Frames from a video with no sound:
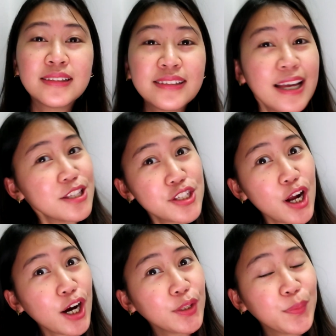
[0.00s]
Let's
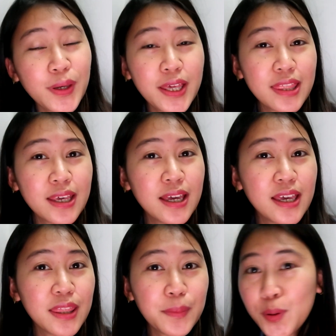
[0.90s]
start with
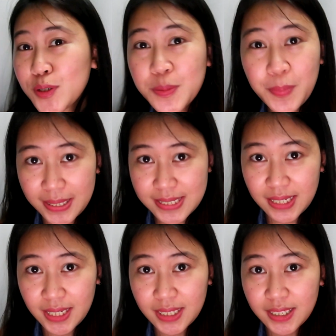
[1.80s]
the most
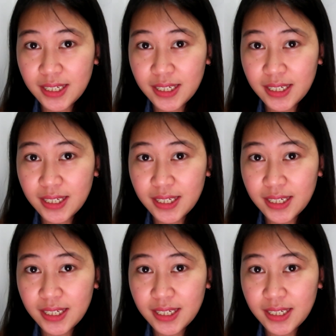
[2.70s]
basic,